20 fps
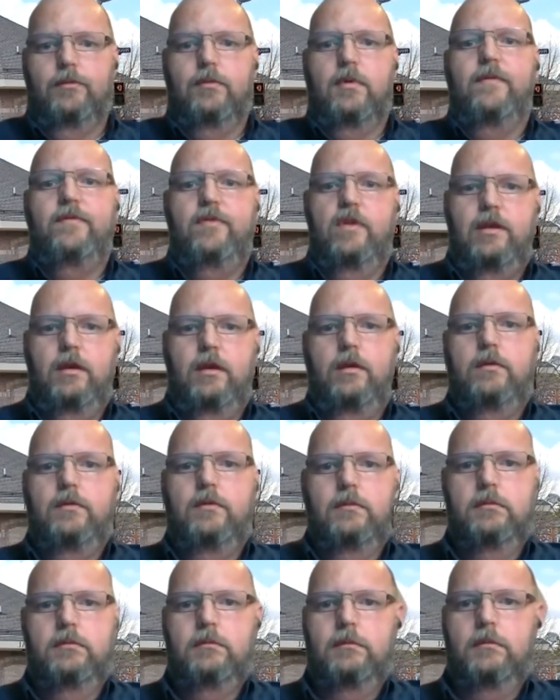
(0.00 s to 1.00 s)
revenue
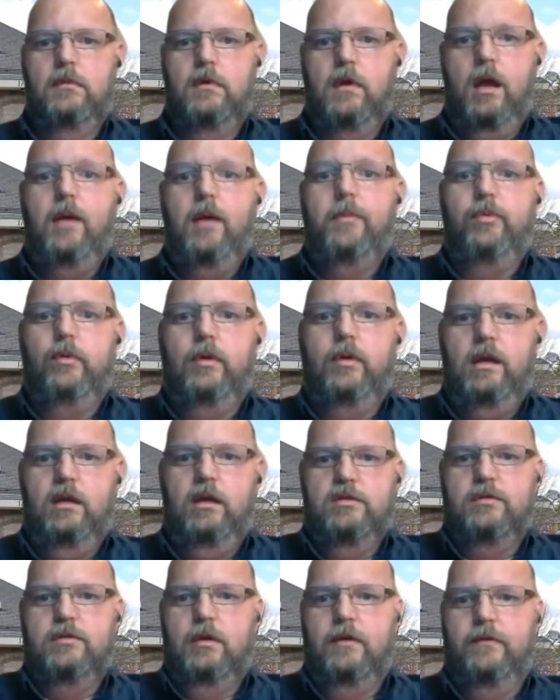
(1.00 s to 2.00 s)

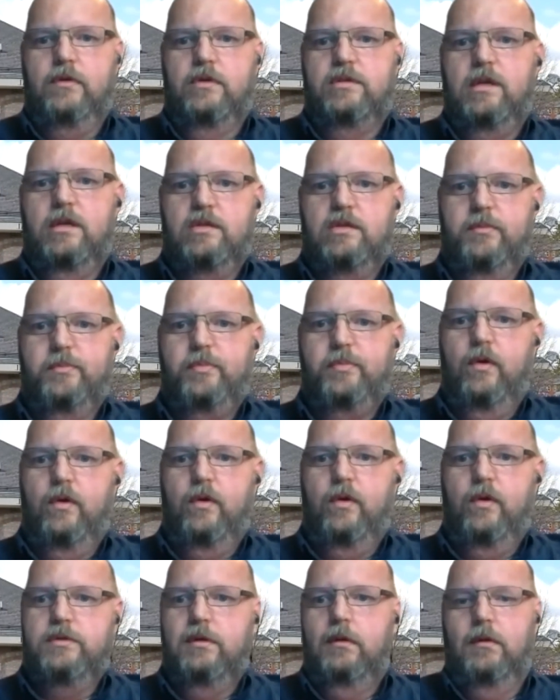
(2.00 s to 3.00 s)
operating service, as
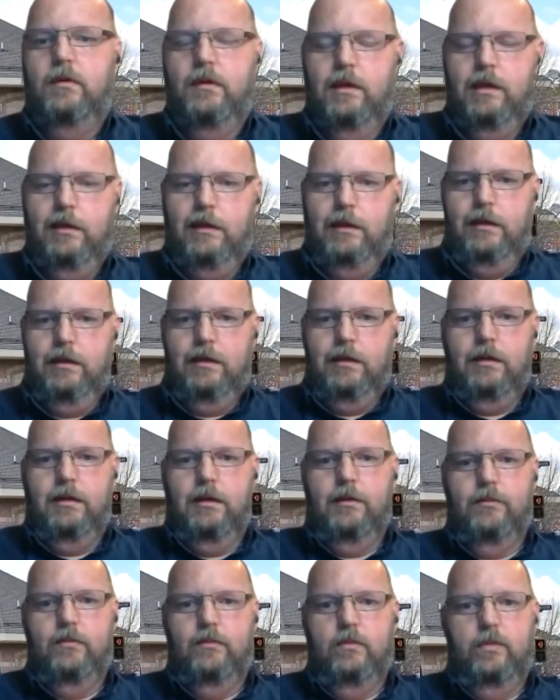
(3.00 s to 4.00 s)
opposed to
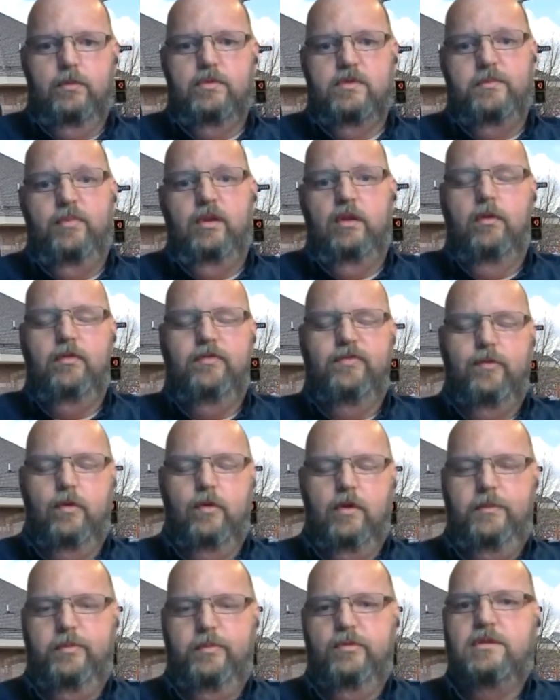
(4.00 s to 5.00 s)
was below
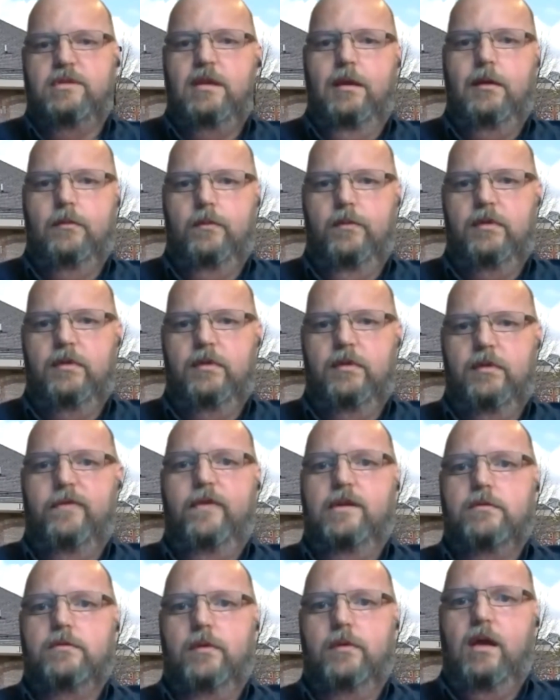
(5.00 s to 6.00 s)
40% with the
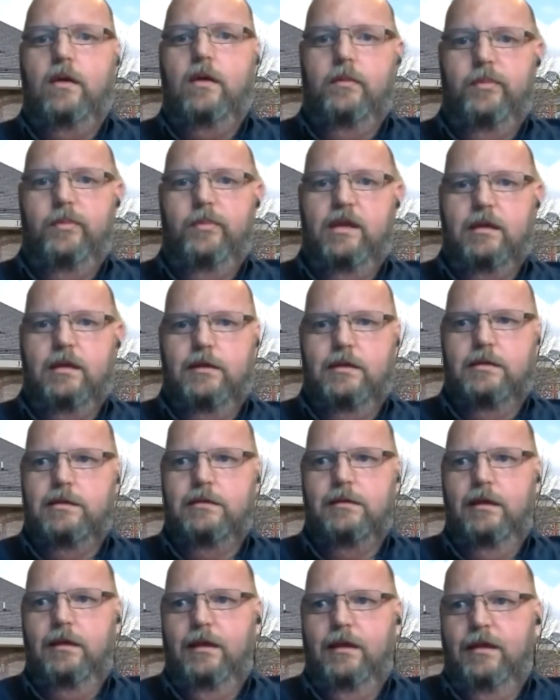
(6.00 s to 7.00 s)
fixed route,
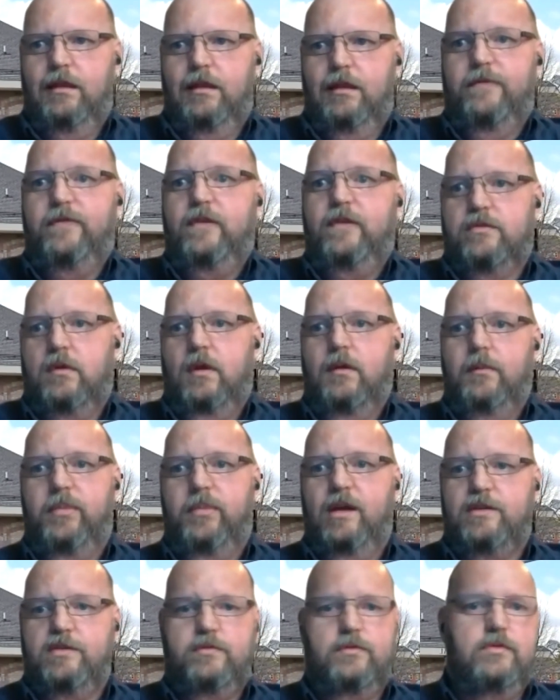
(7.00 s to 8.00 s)
because the fixed route
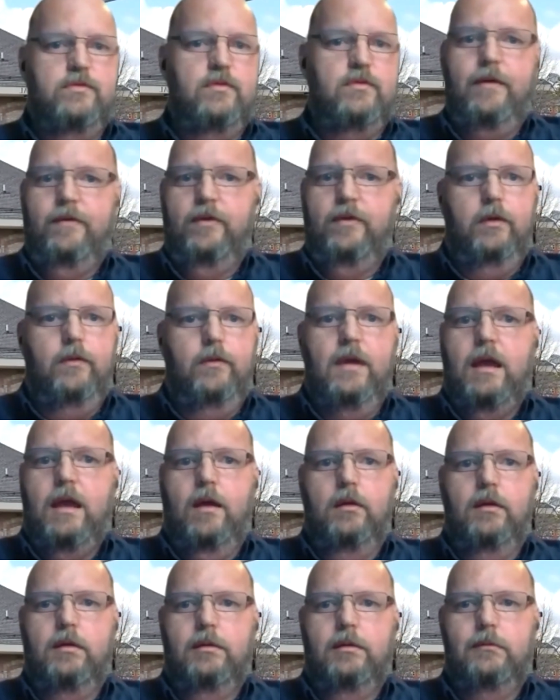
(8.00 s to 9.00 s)
bus was driving
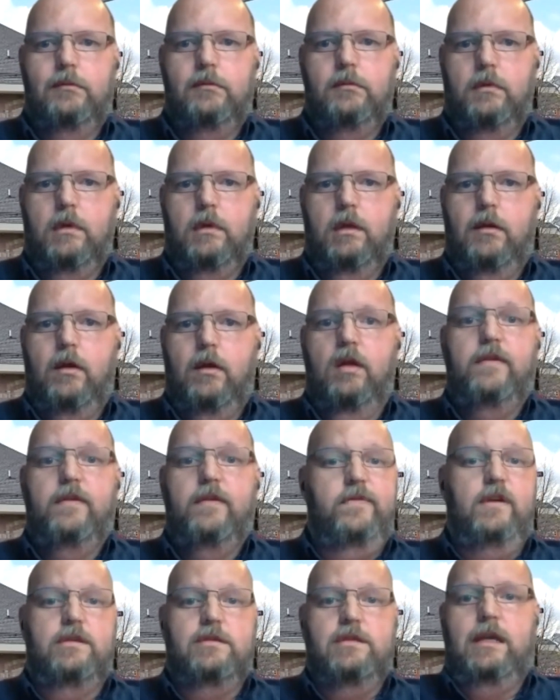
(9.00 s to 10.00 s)
around on
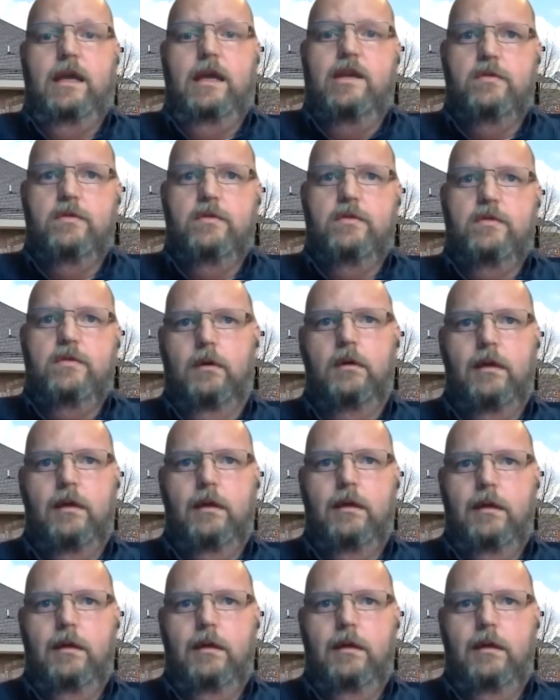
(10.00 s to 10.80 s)
a fixed schedule